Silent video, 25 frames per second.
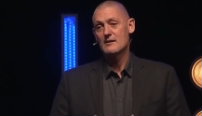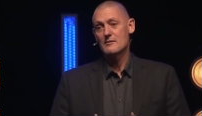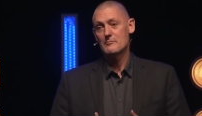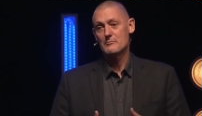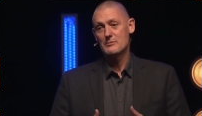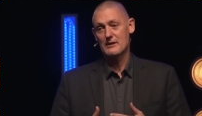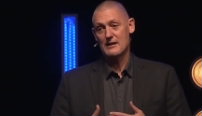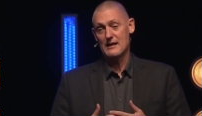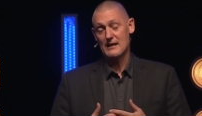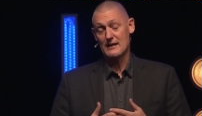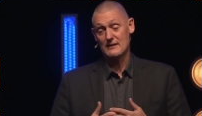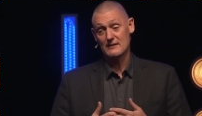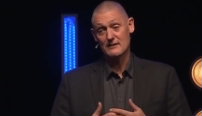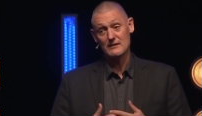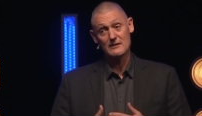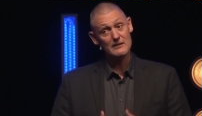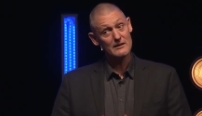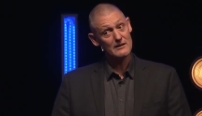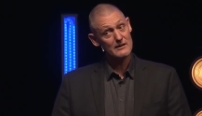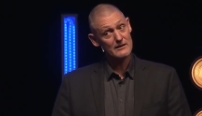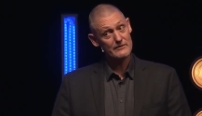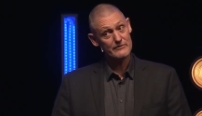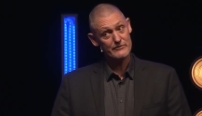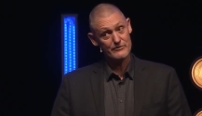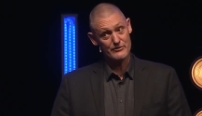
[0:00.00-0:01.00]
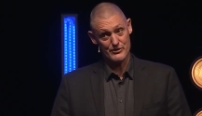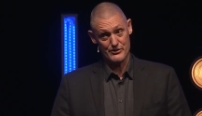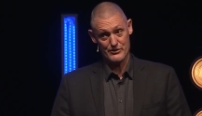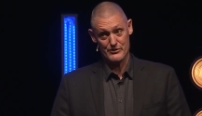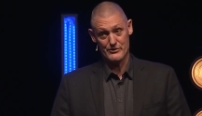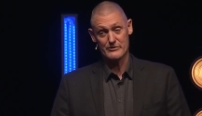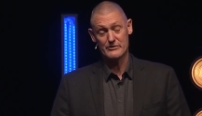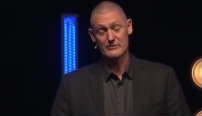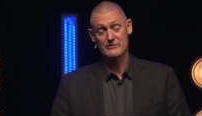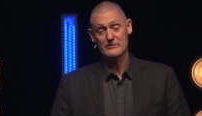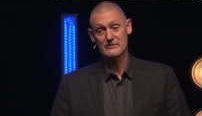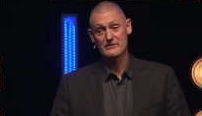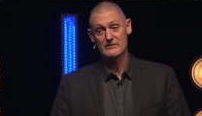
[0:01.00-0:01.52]
But I love
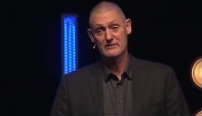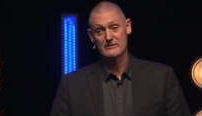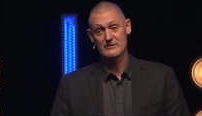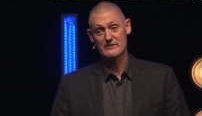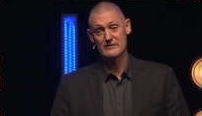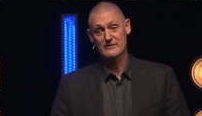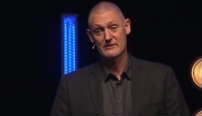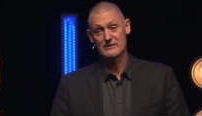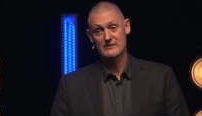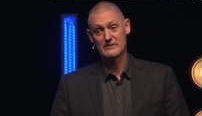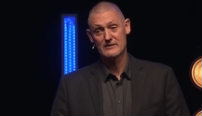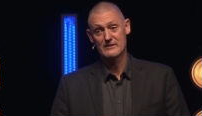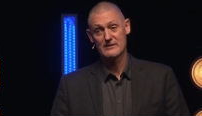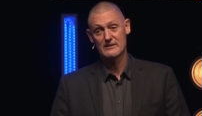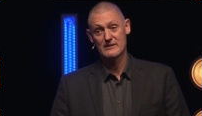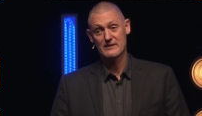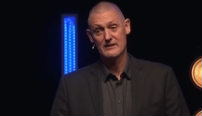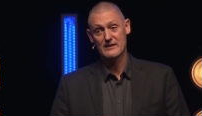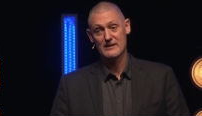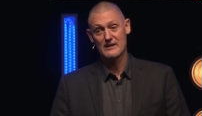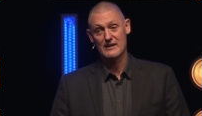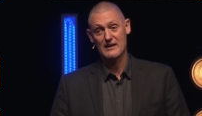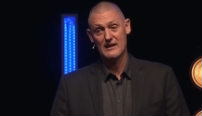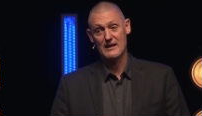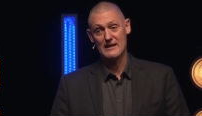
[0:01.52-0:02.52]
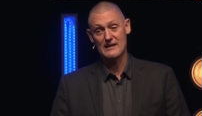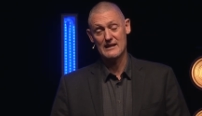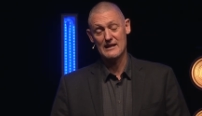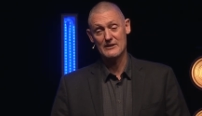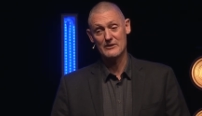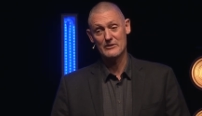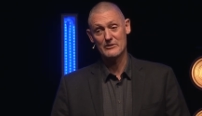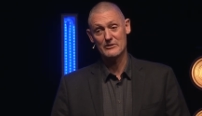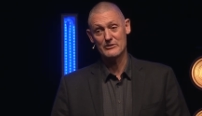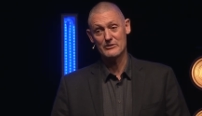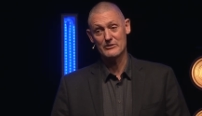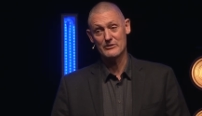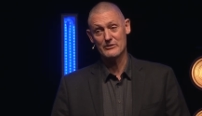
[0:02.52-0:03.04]
you. And I
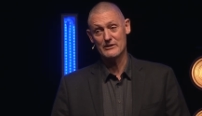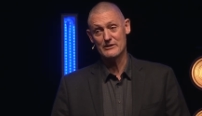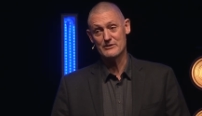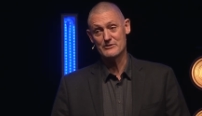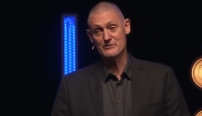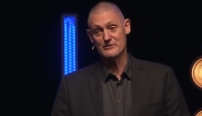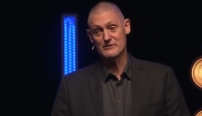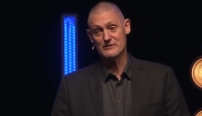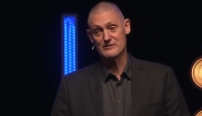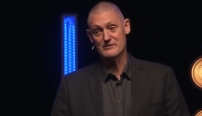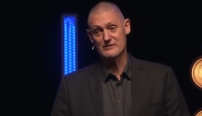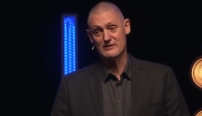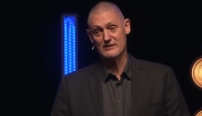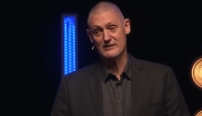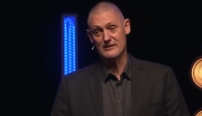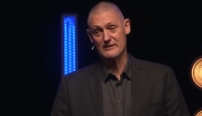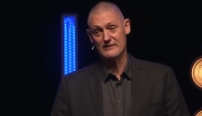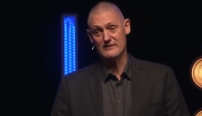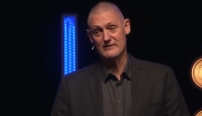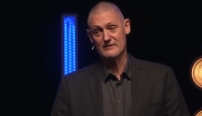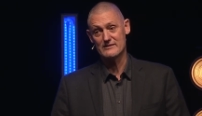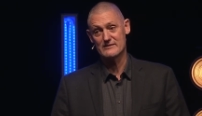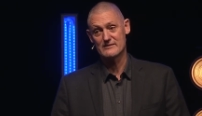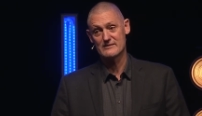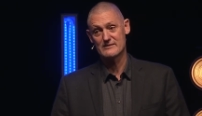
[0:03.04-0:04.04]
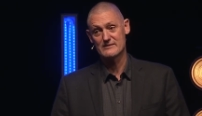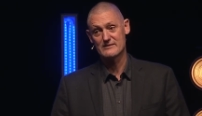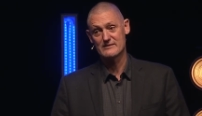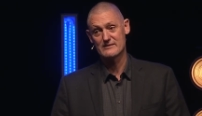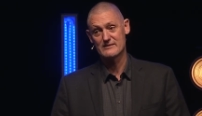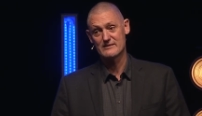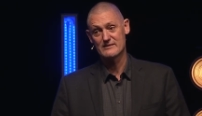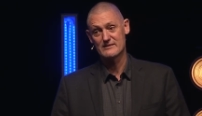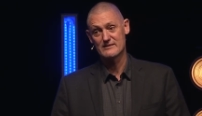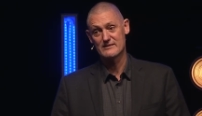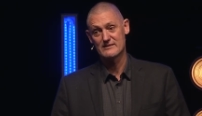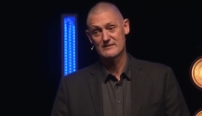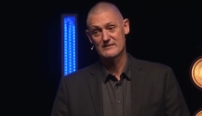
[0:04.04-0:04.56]
know you're interested in this.
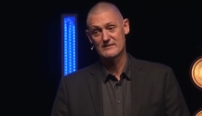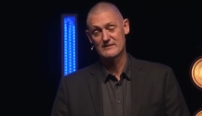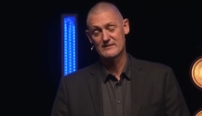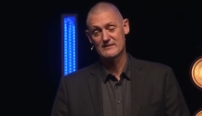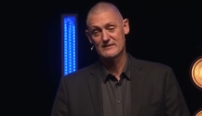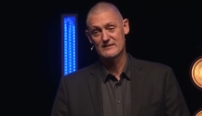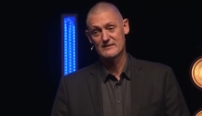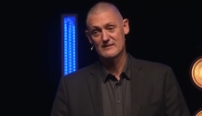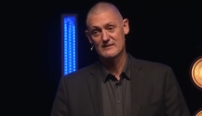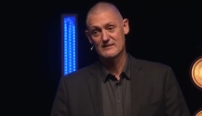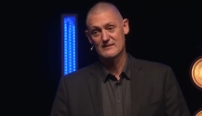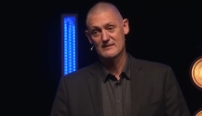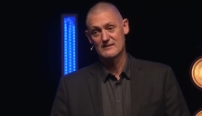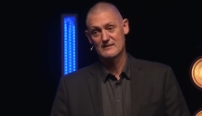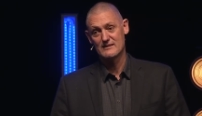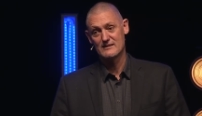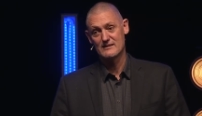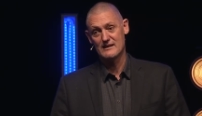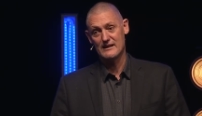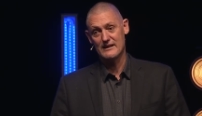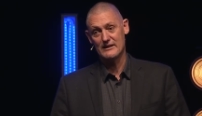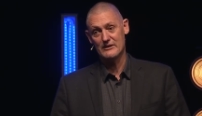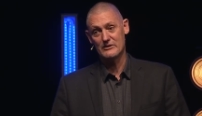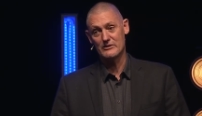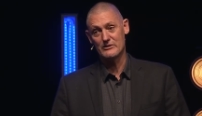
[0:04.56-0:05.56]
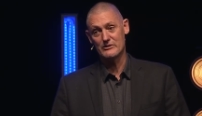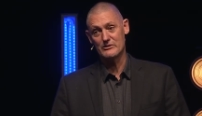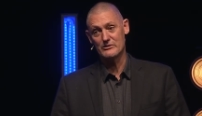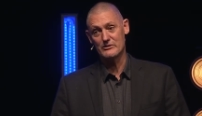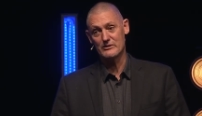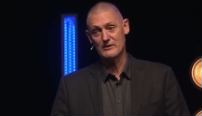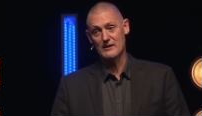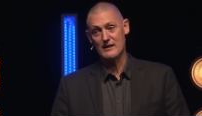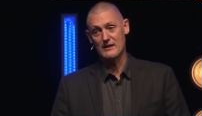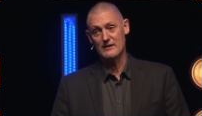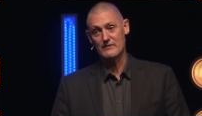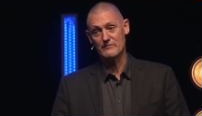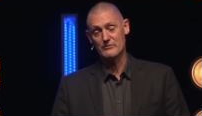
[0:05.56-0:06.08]
I know you
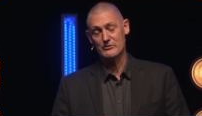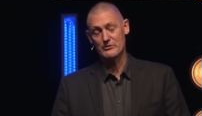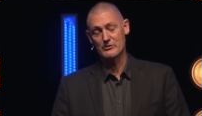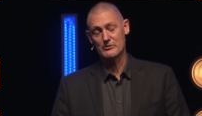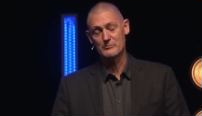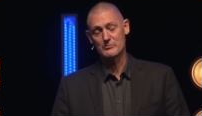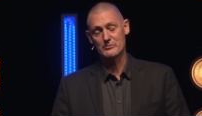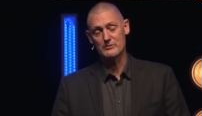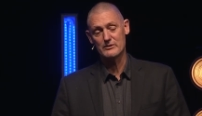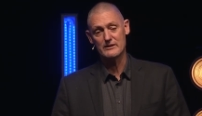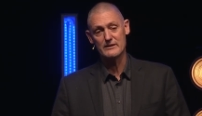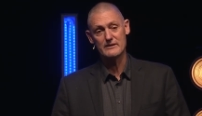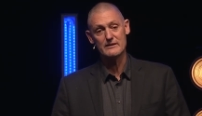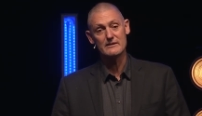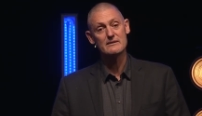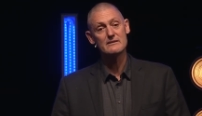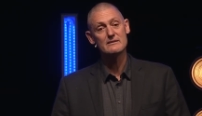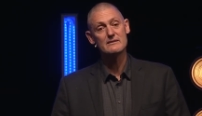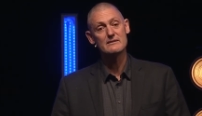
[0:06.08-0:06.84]
gave your blood